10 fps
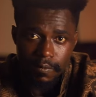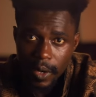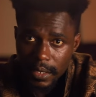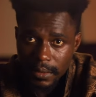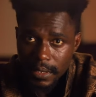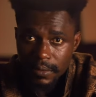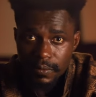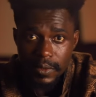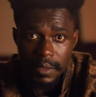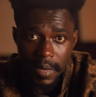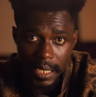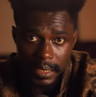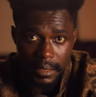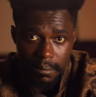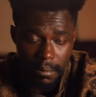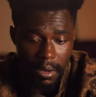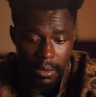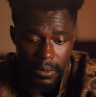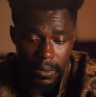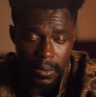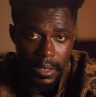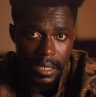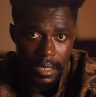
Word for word: voxel remeshing, although